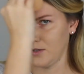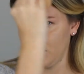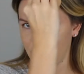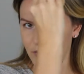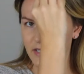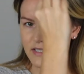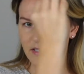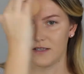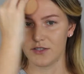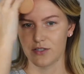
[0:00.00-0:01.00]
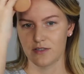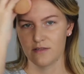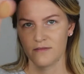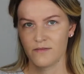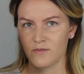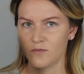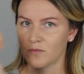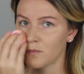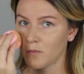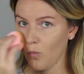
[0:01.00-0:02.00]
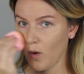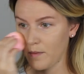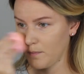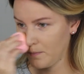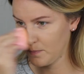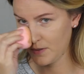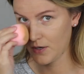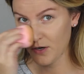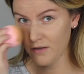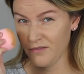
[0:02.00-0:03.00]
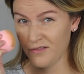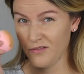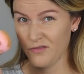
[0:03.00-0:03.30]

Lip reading: You're too lazy to just wipe it off?